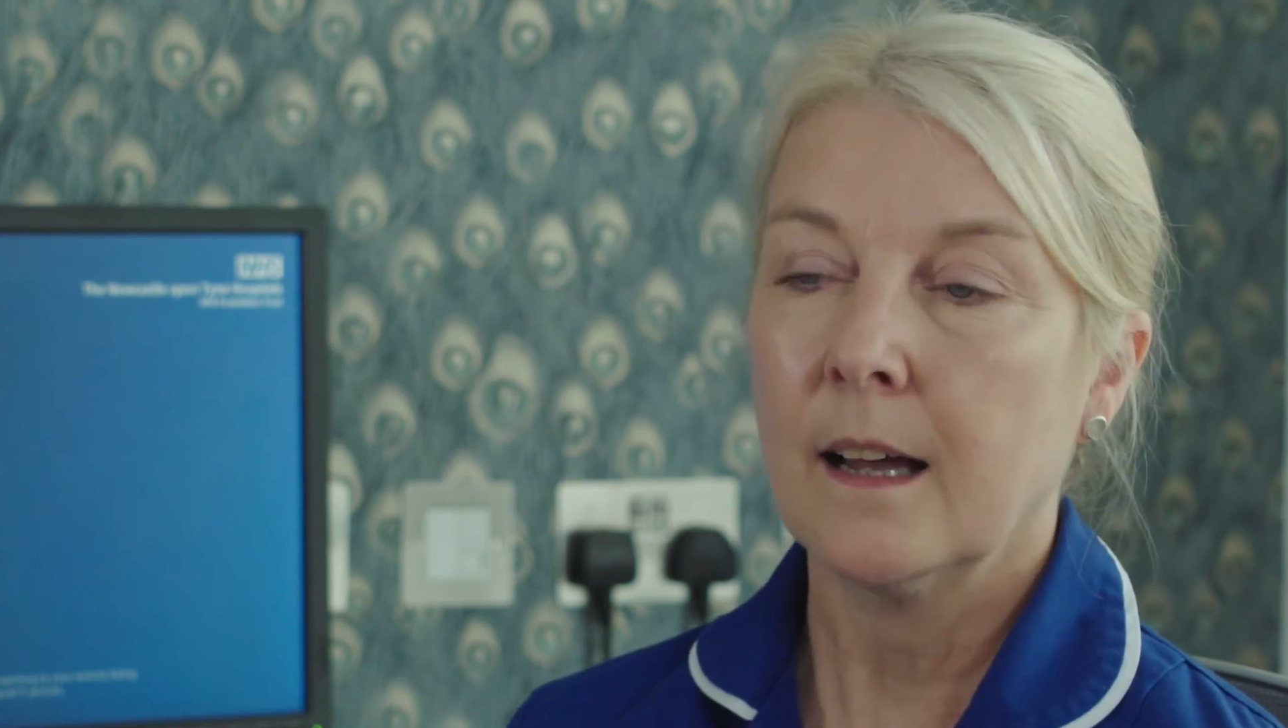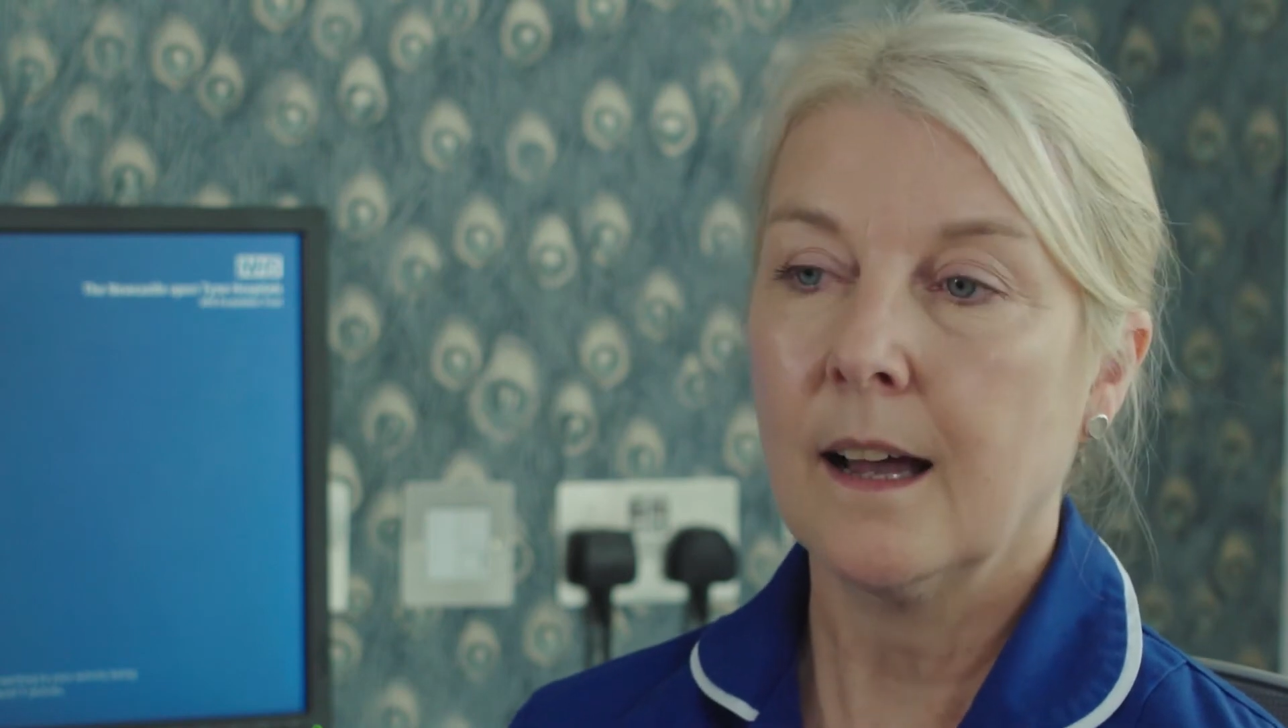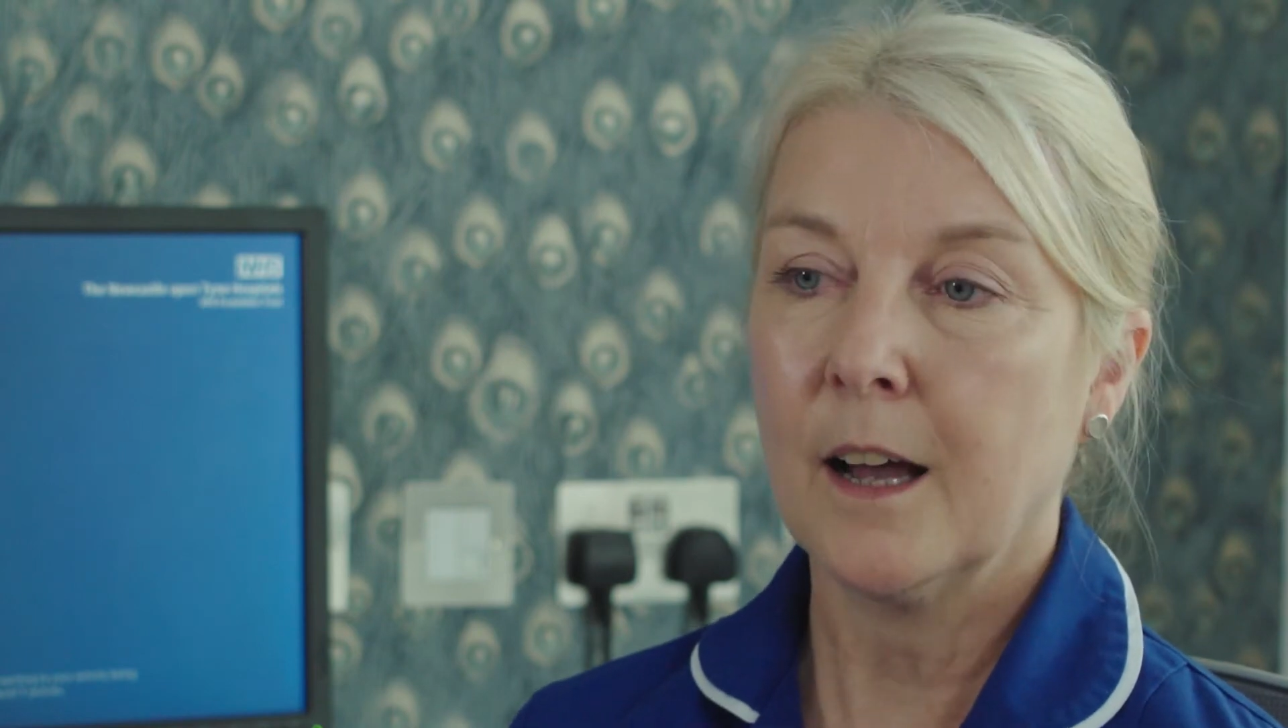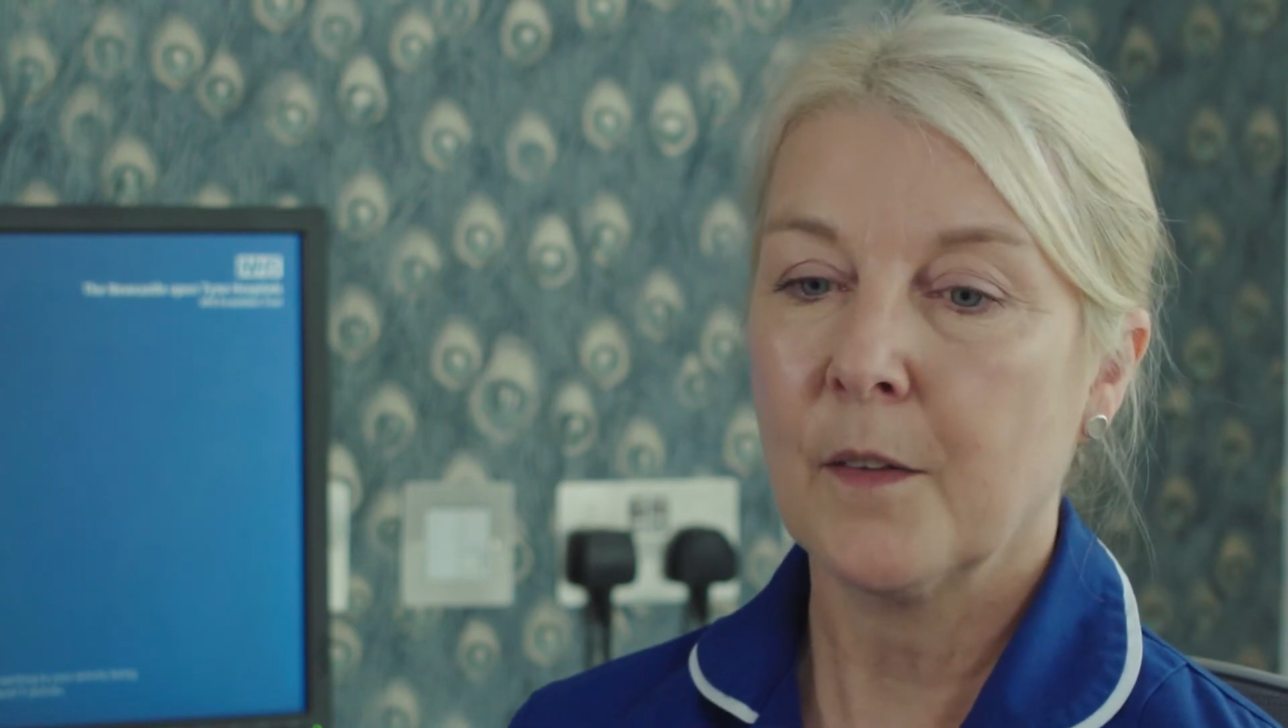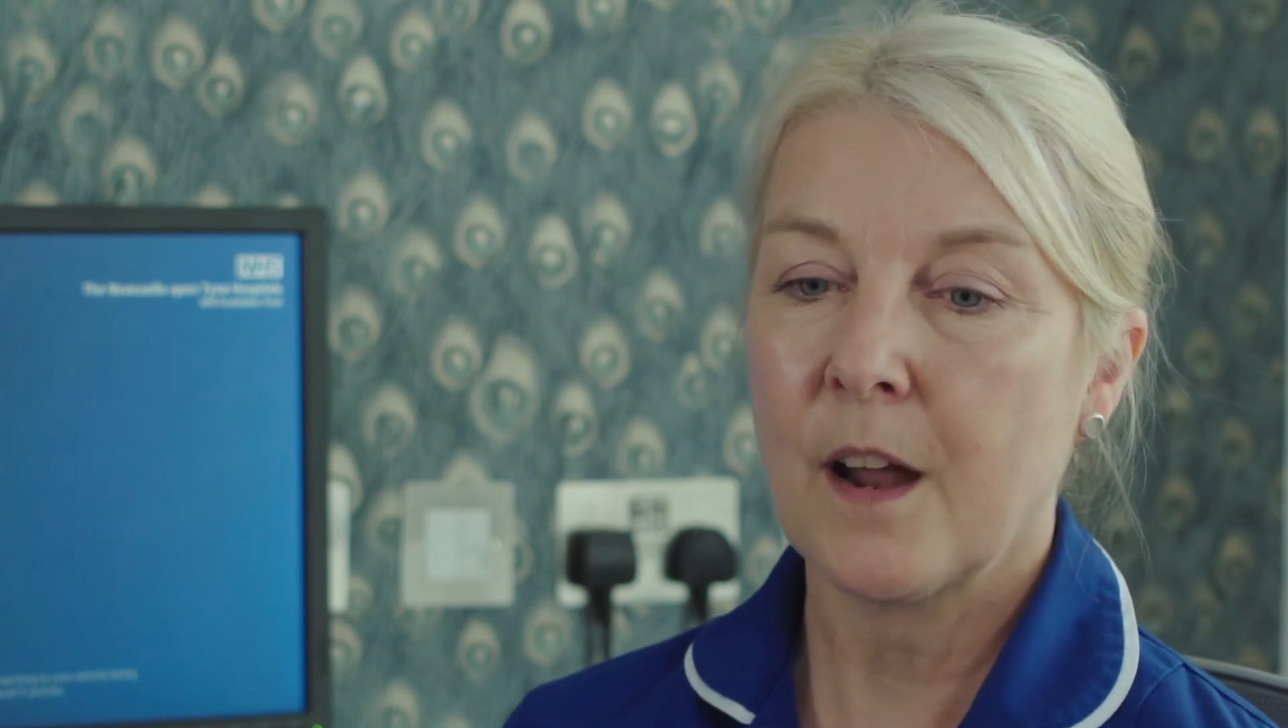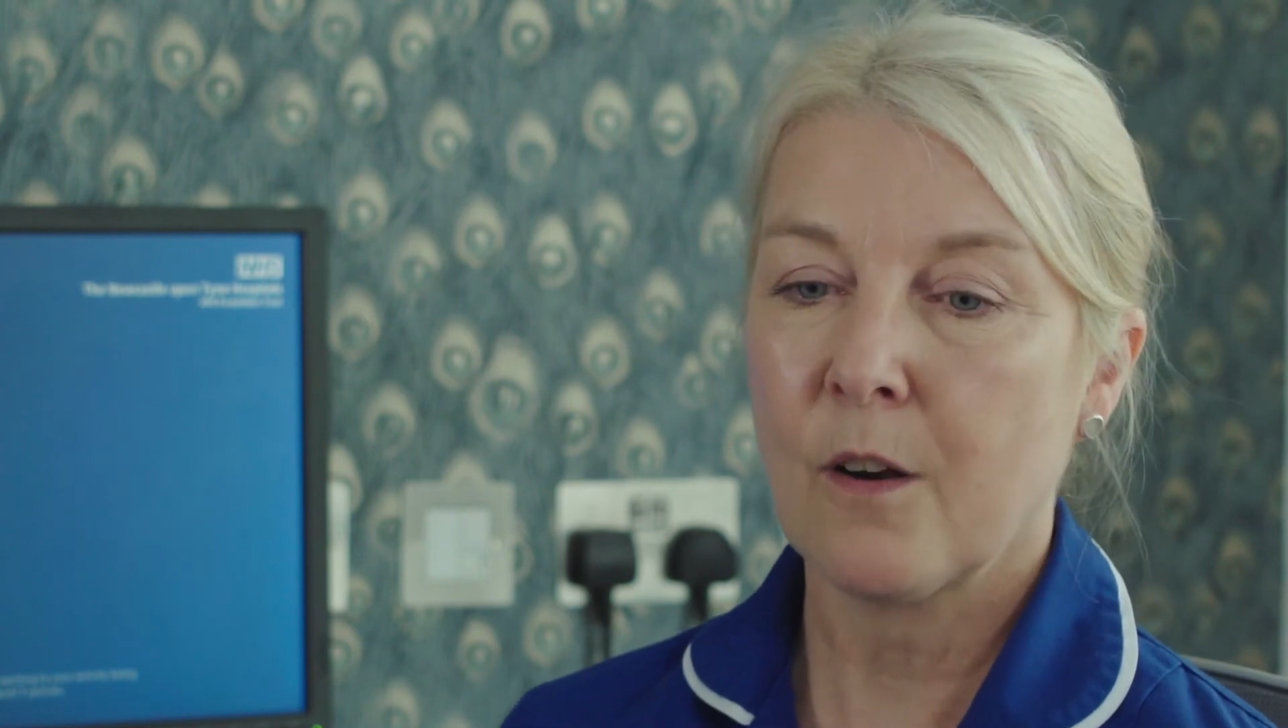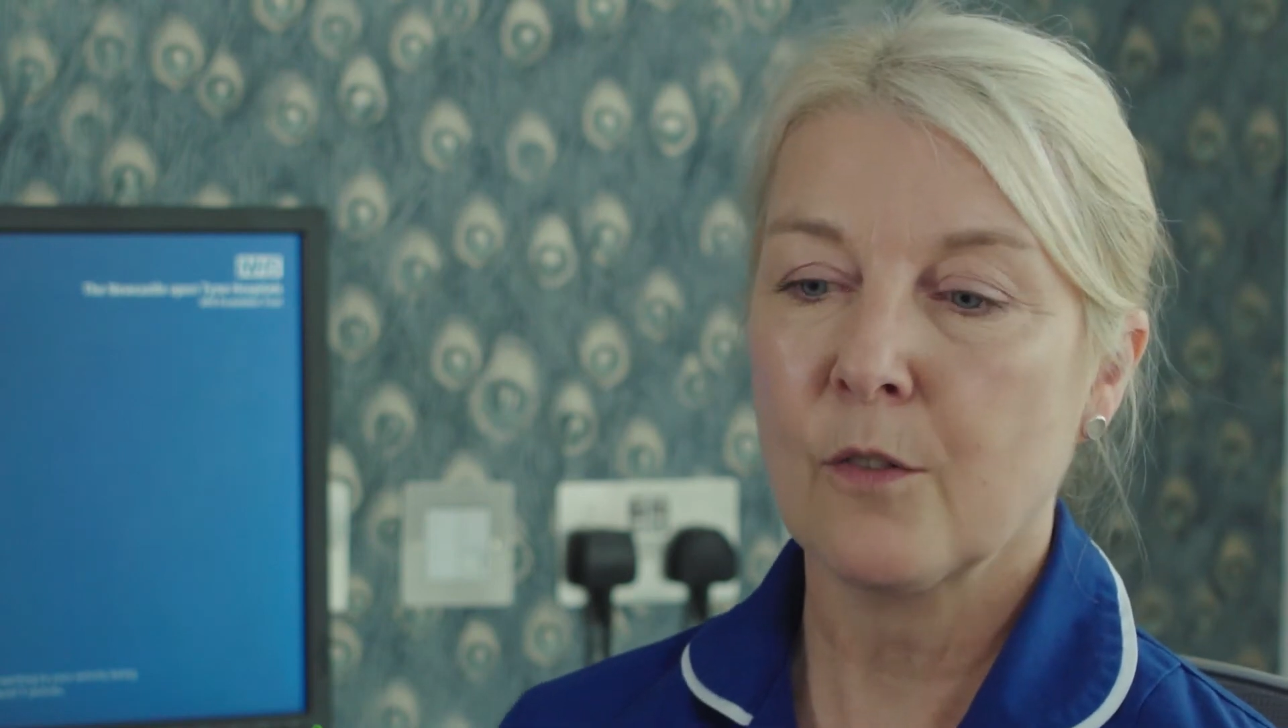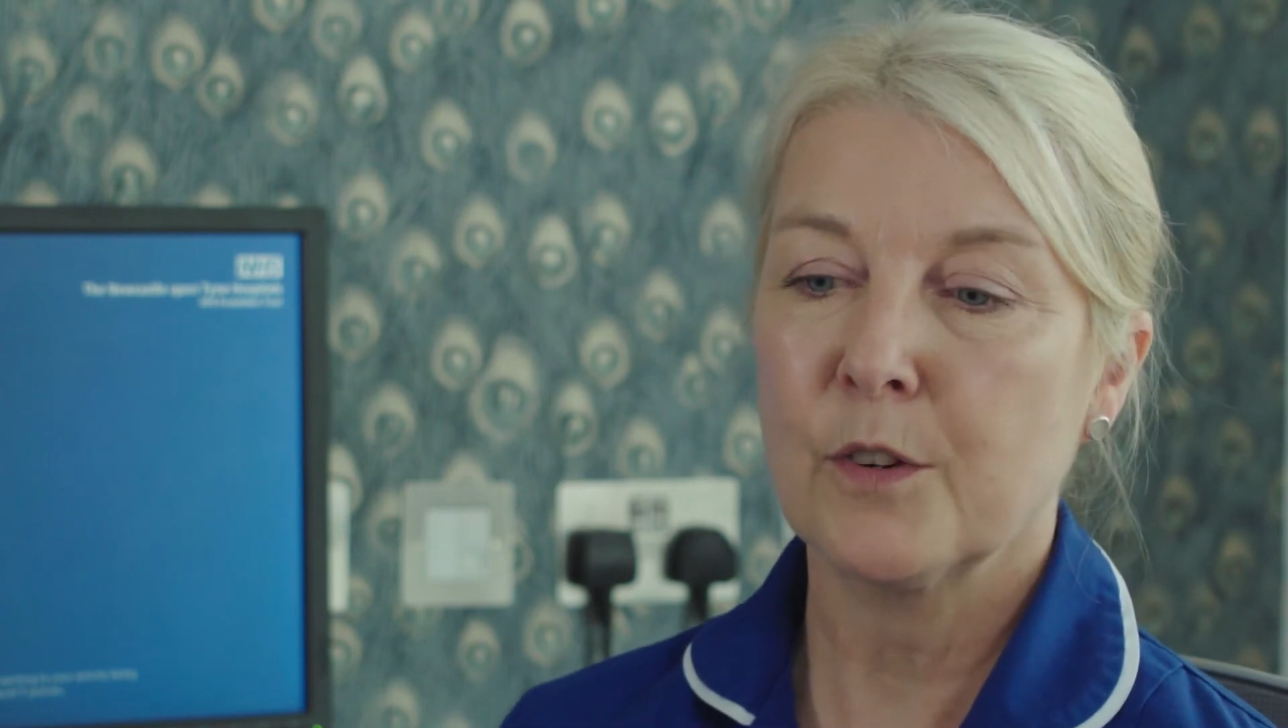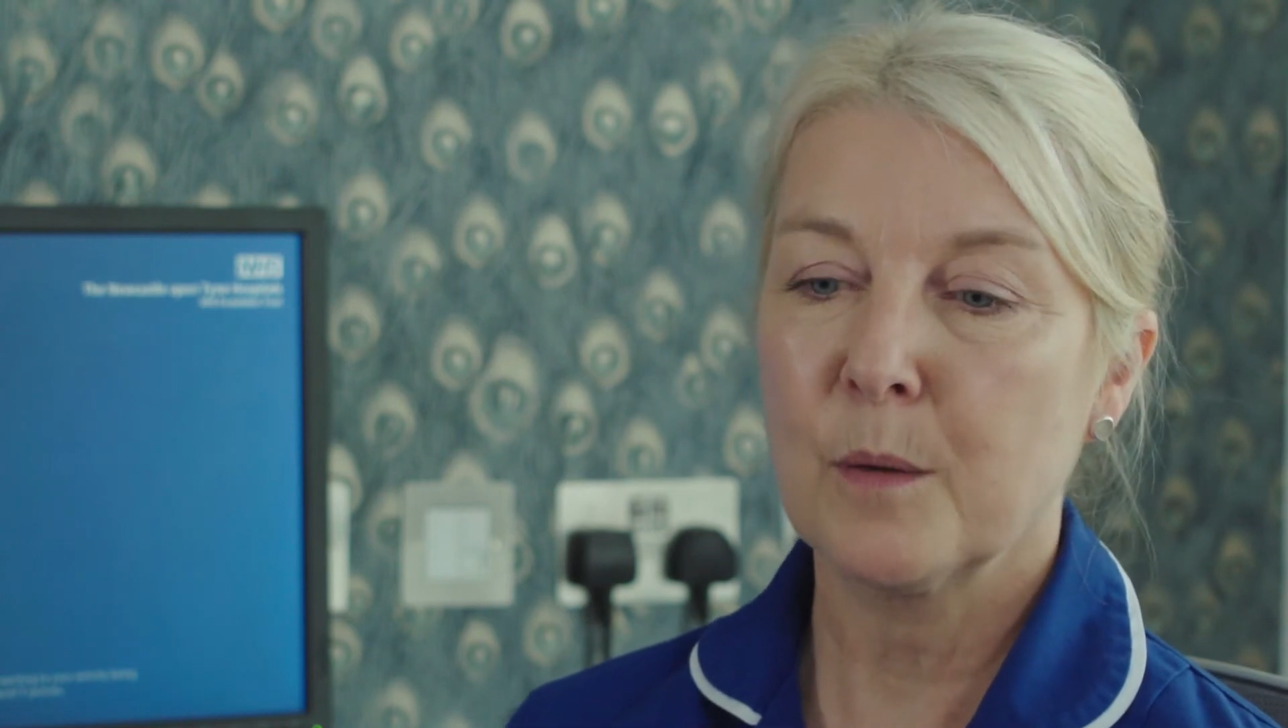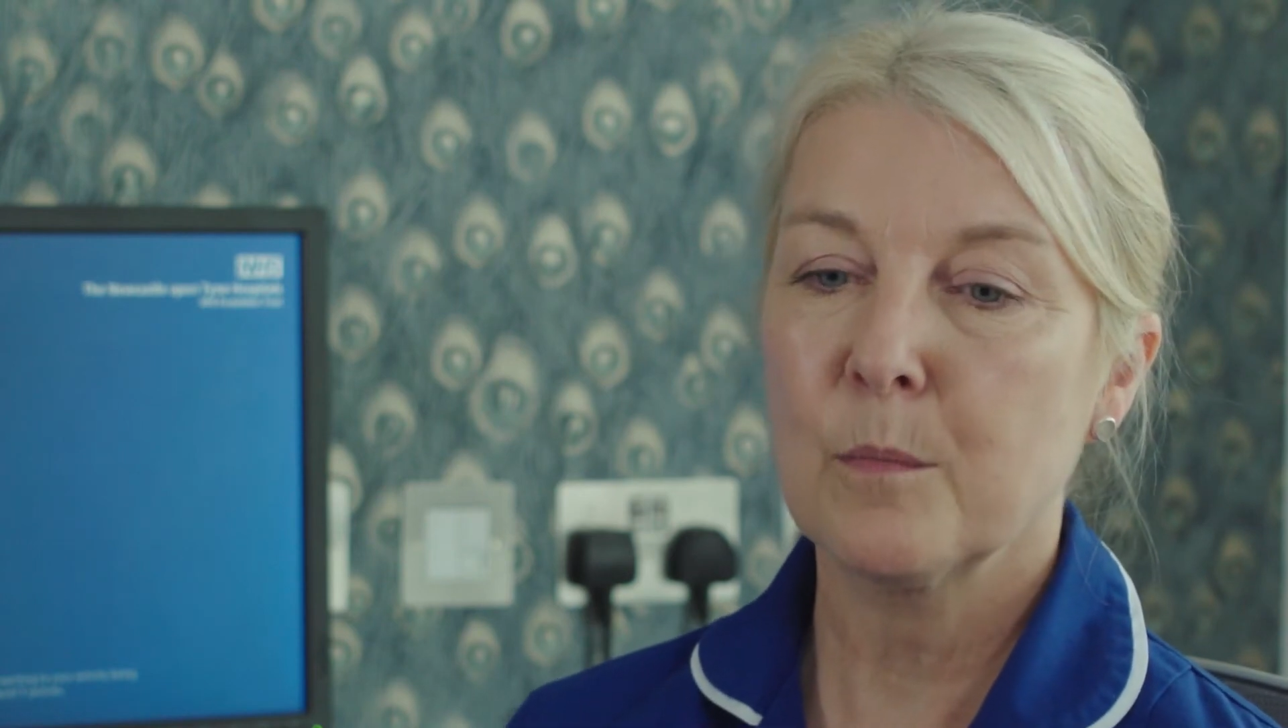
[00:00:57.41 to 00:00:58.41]
There
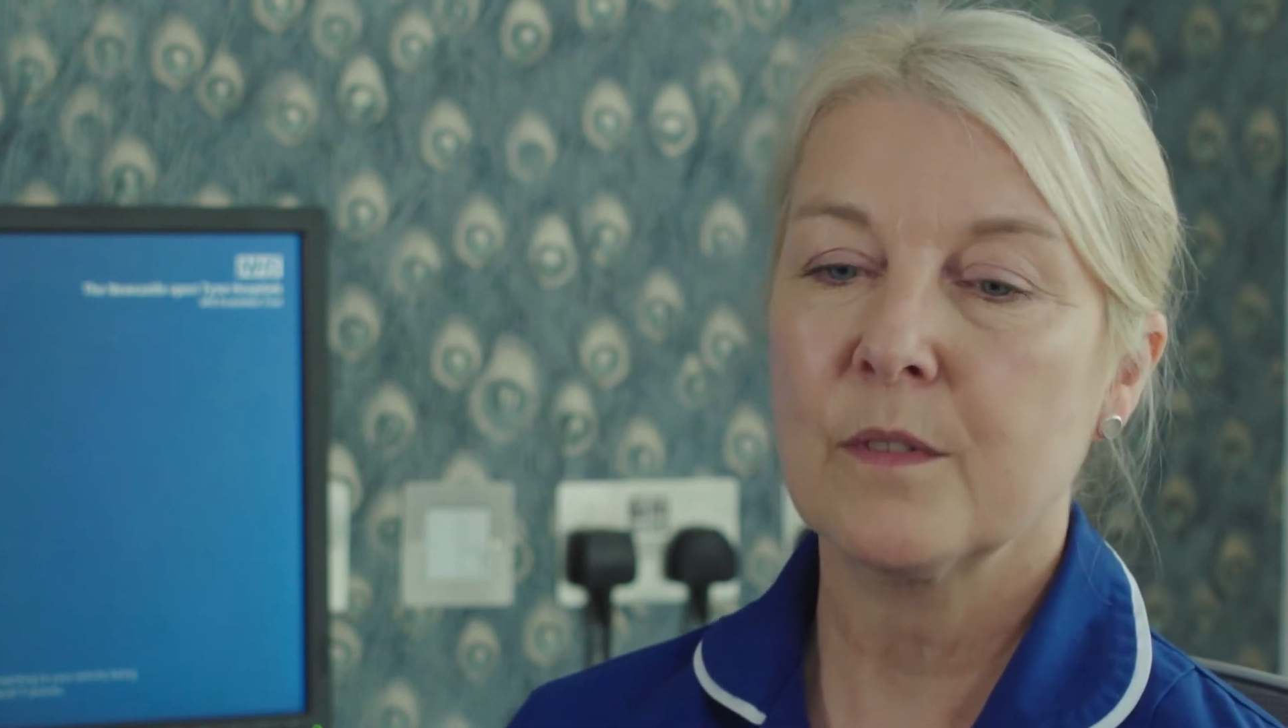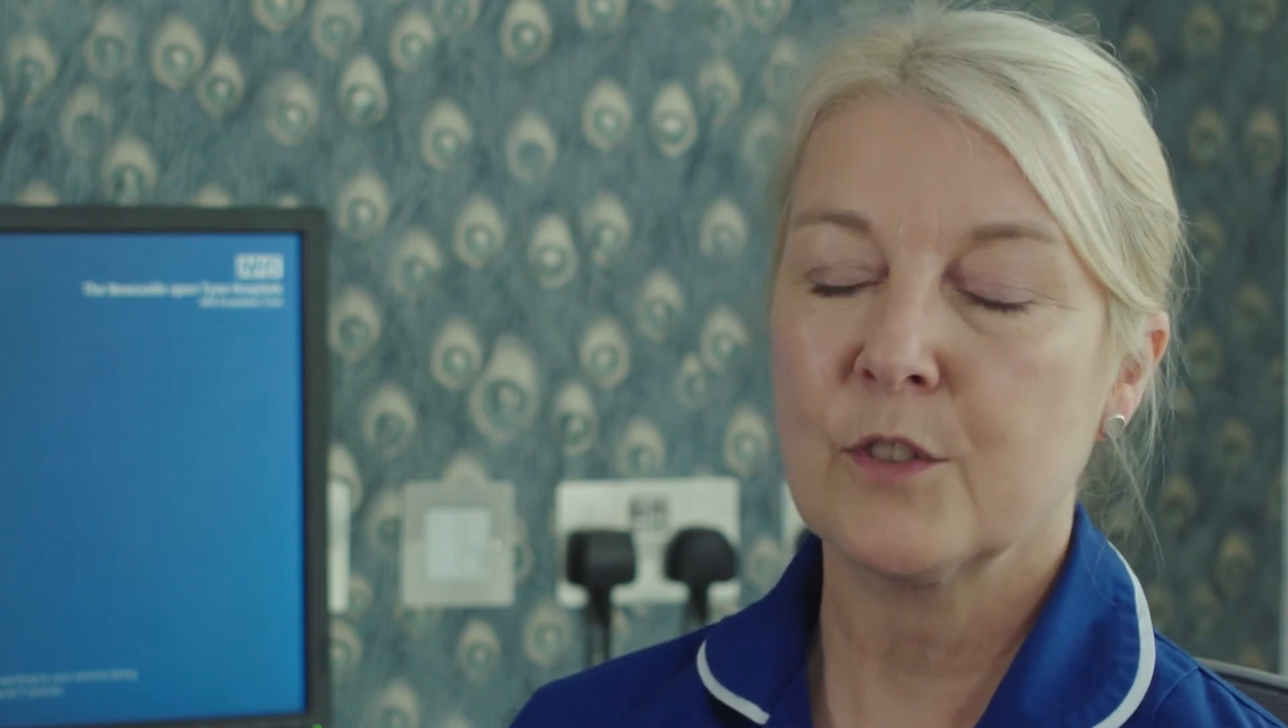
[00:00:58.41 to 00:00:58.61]
are a number